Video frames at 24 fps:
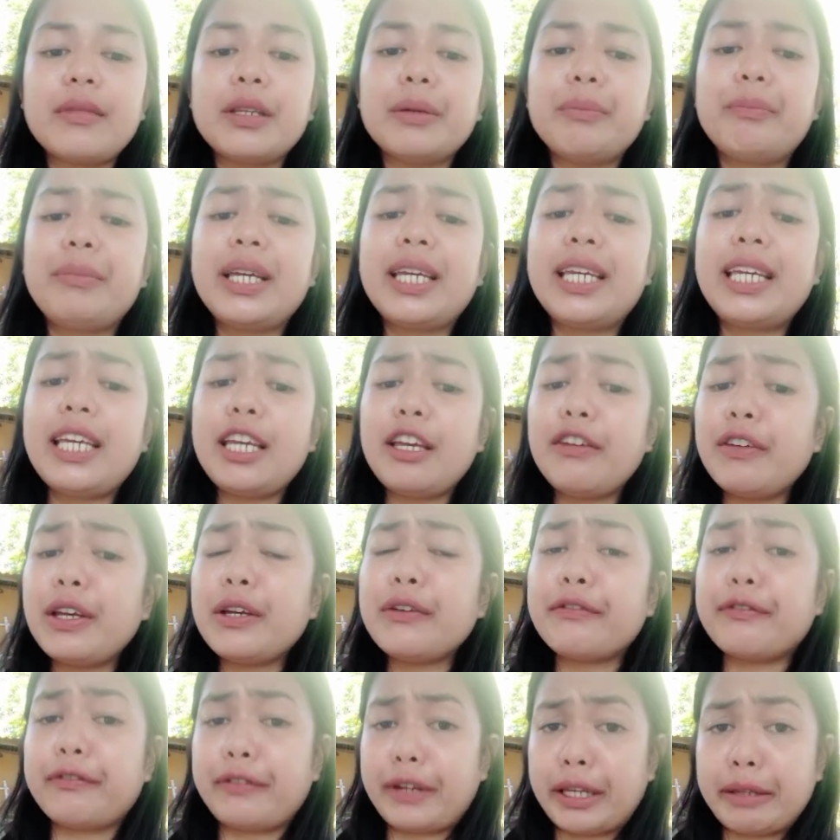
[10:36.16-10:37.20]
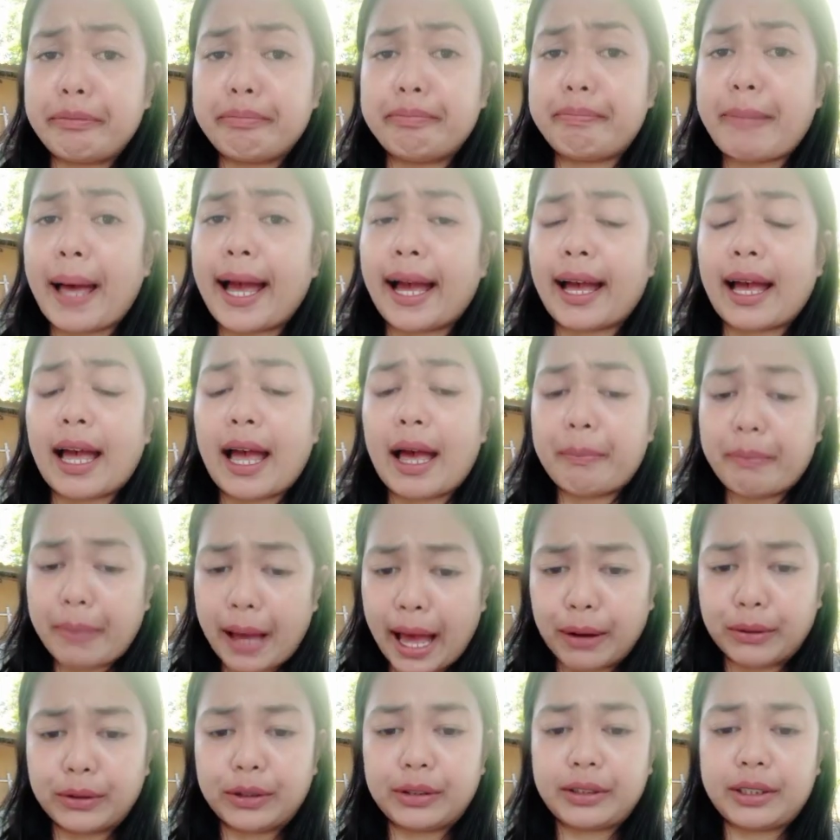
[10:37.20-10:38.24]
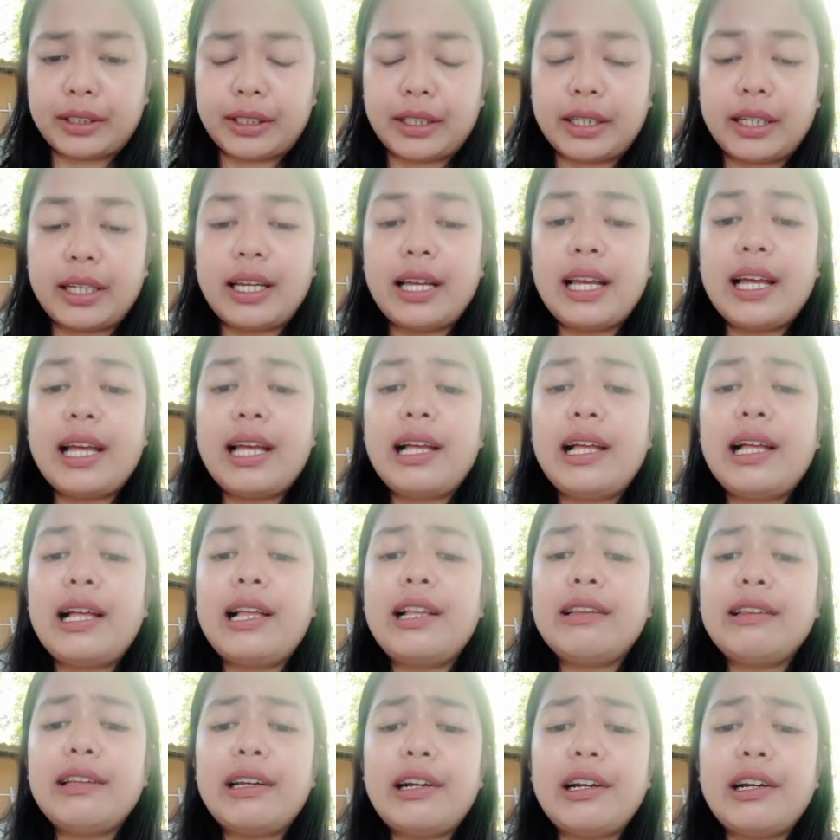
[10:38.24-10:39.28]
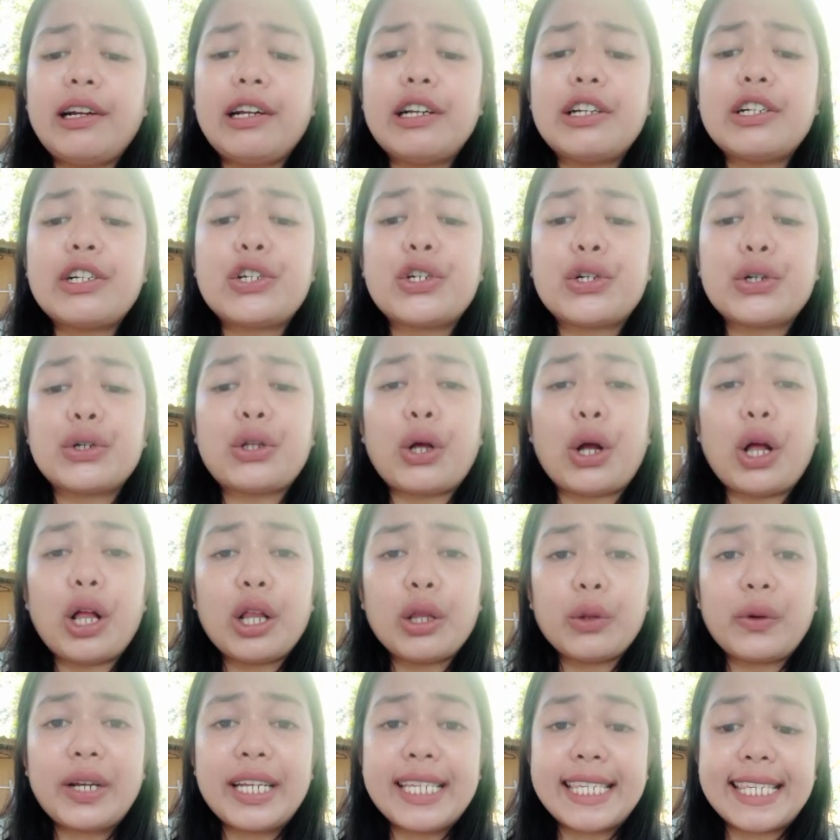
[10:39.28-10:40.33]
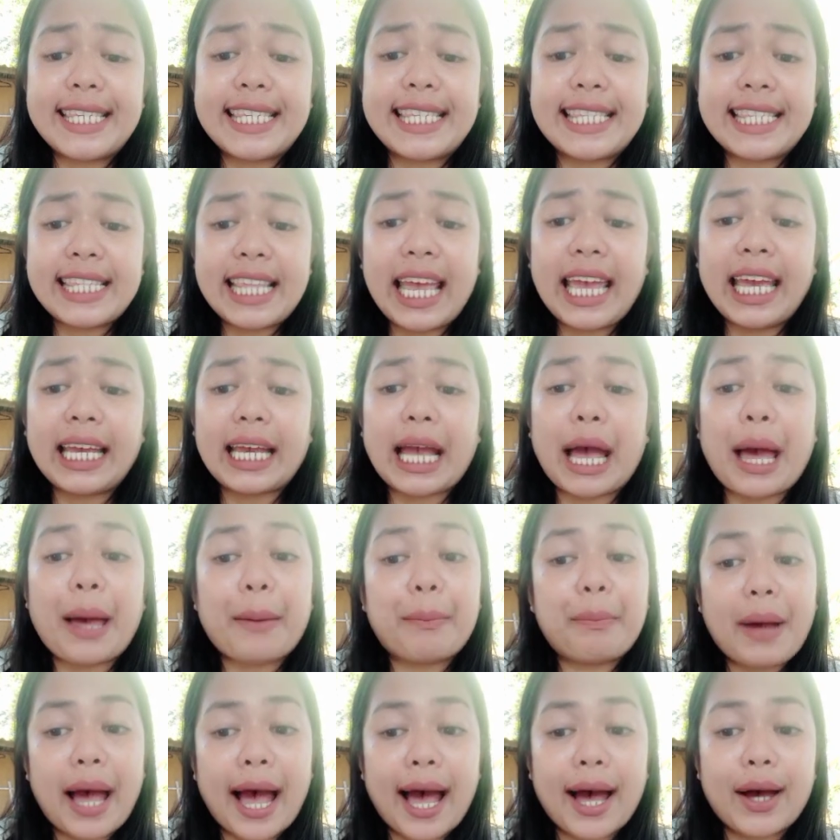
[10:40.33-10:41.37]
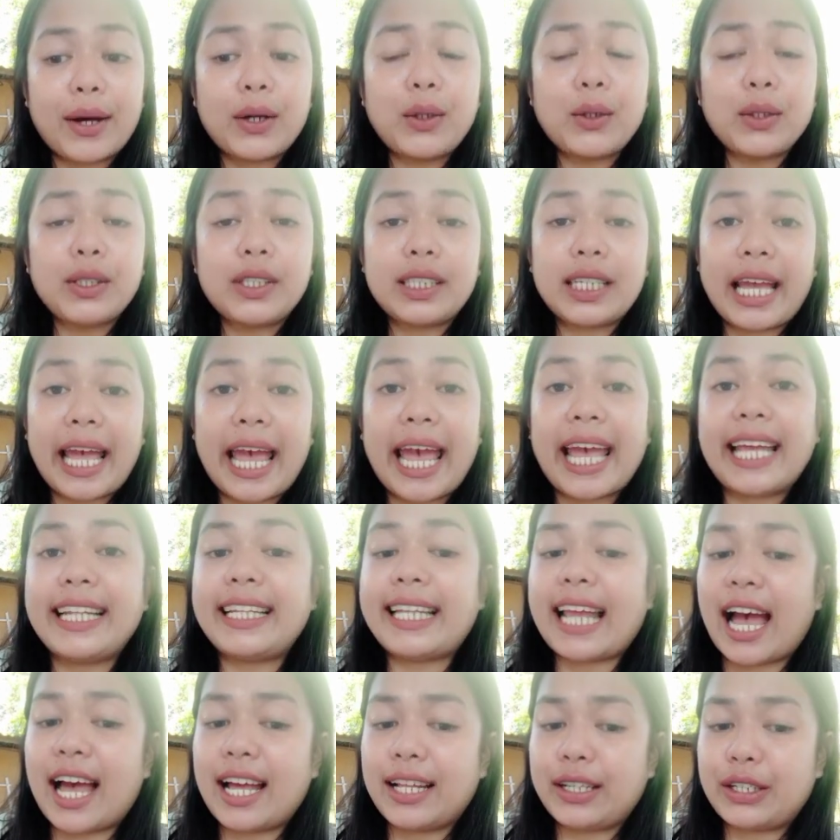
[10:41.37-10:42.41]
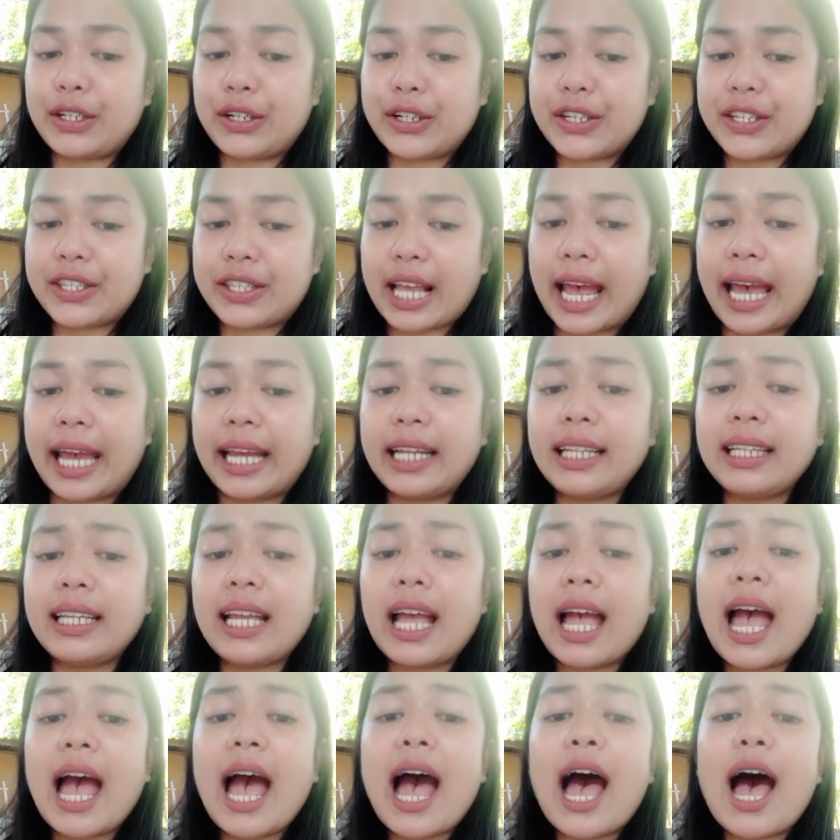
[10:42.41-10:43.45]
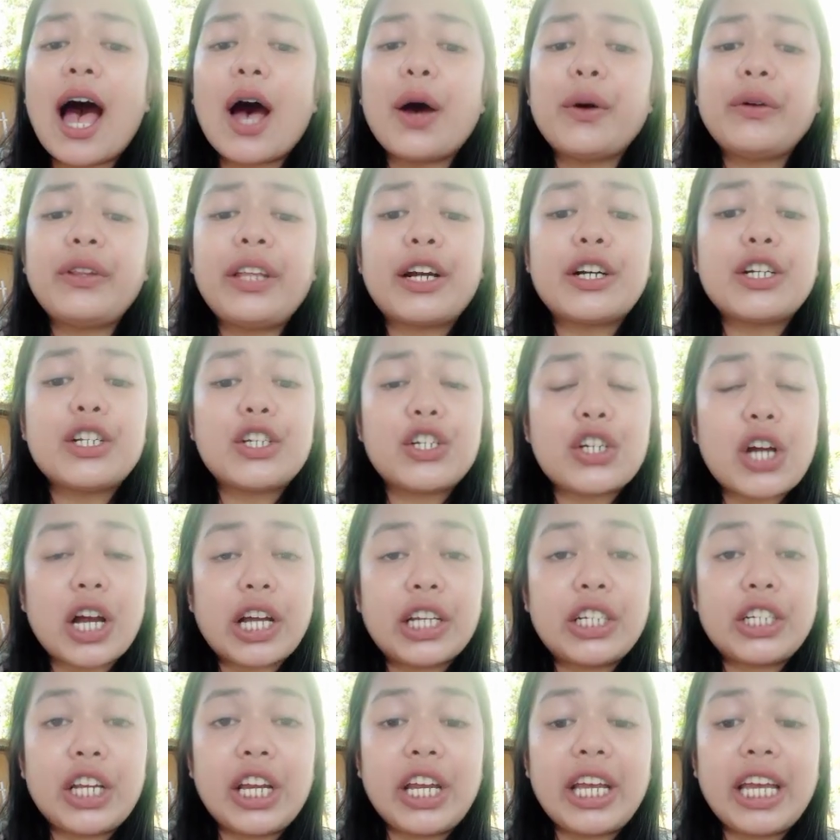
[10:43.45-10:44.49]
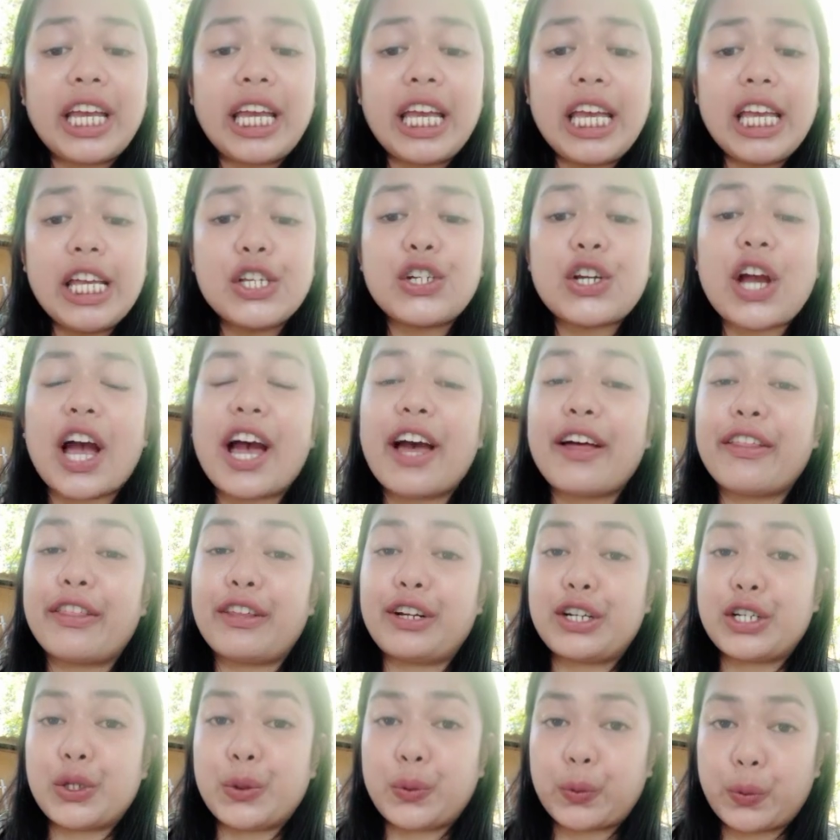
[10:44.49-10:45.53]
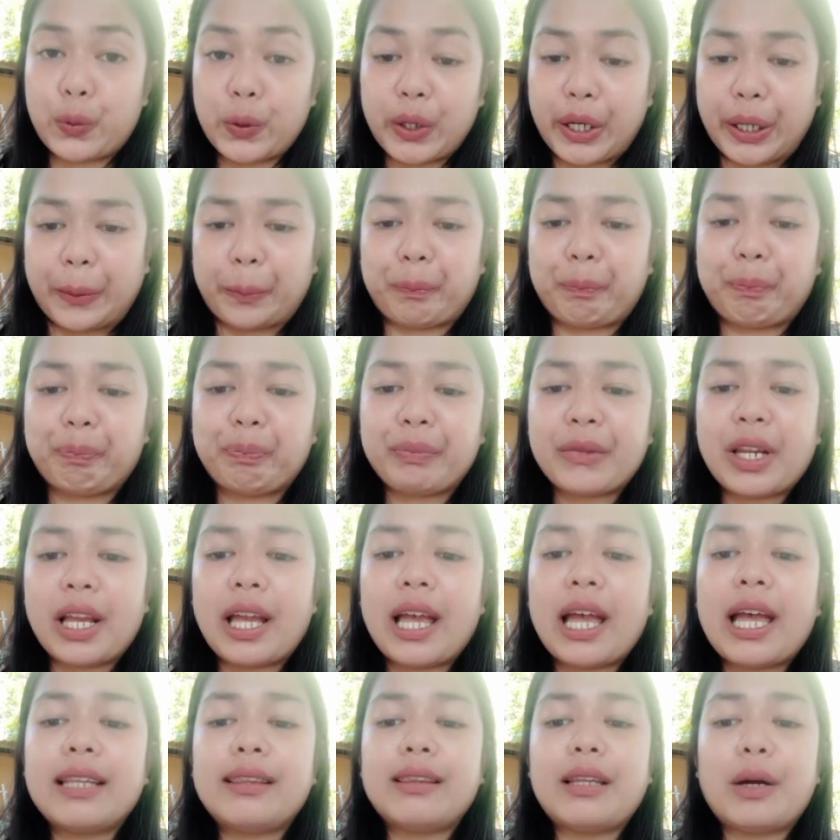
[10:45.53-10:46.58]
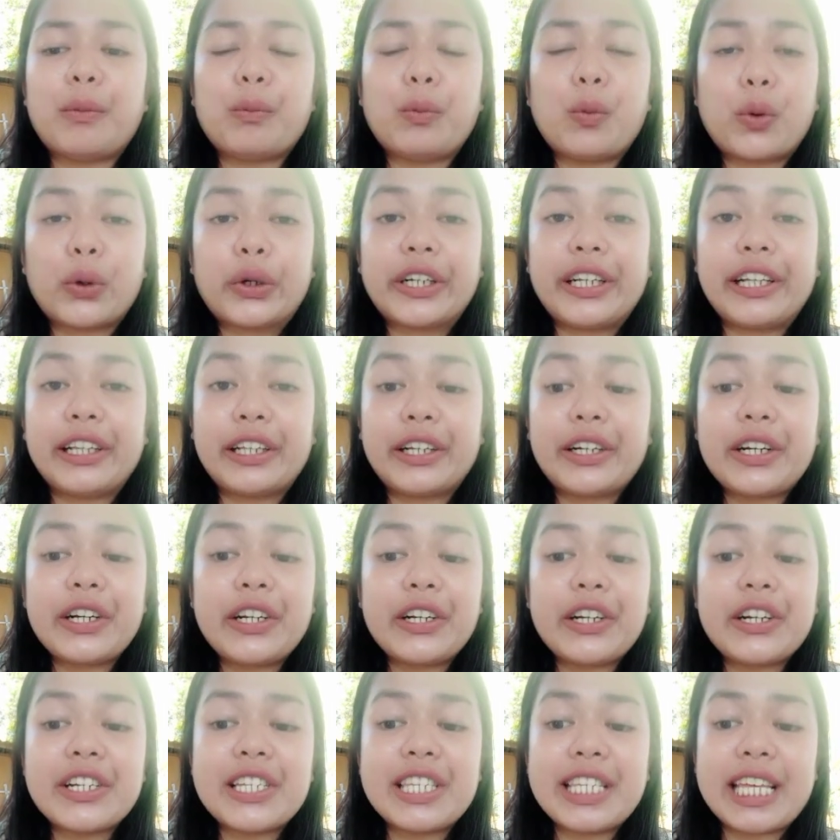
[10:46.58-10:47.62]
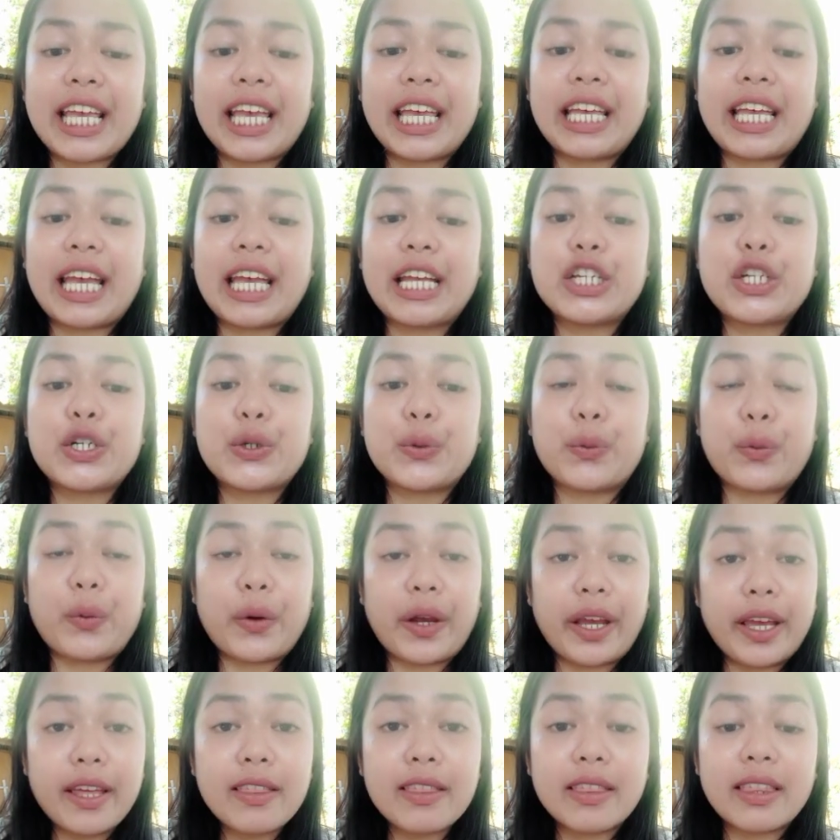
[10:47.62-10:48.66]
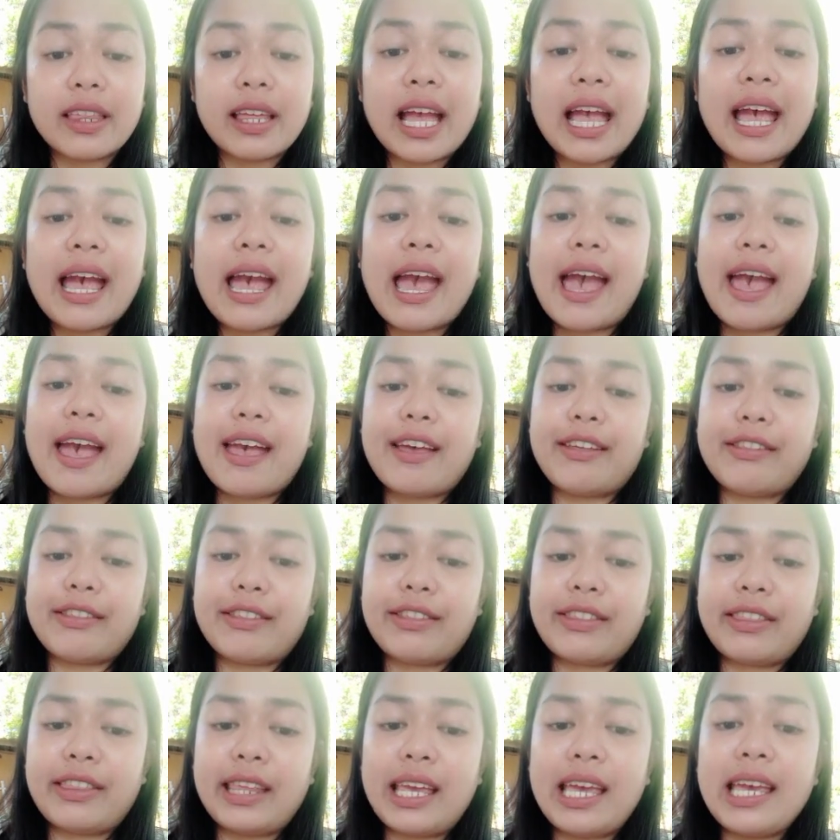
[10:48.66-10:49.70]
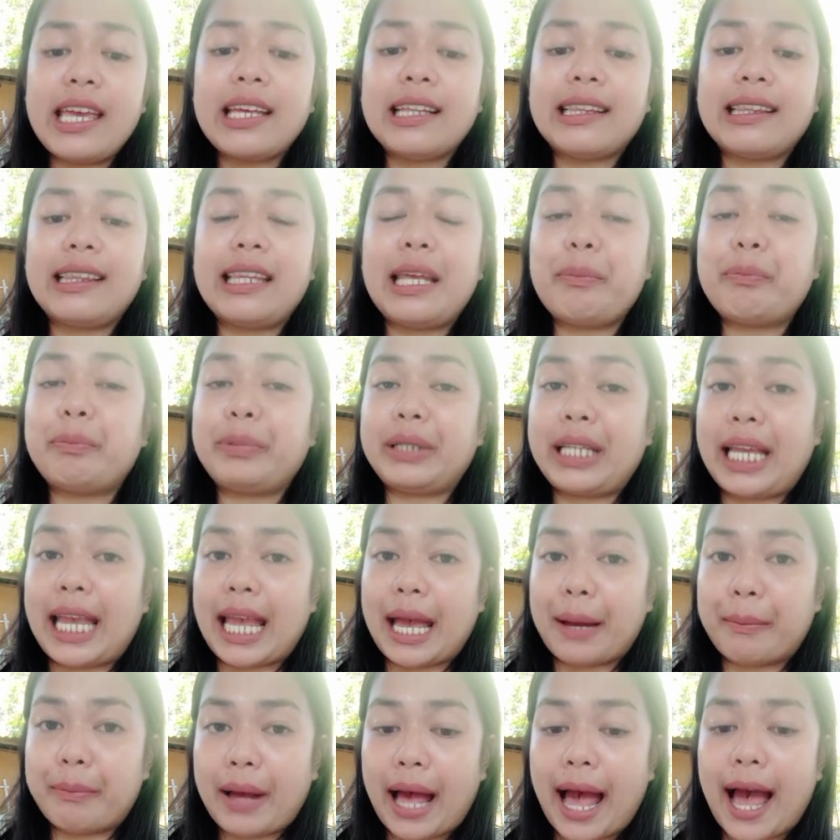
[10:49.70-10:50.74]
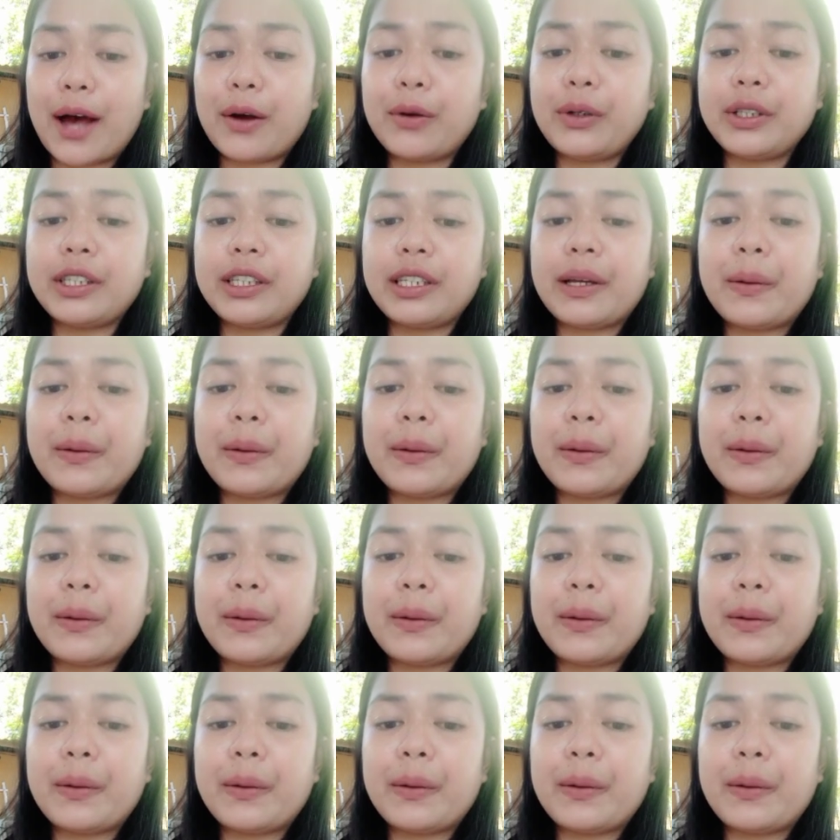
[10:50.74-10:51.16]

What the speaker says: be giving feedback about. Learners should always think about and understand how they are judging each other's work. The more learners engage with and think deeply about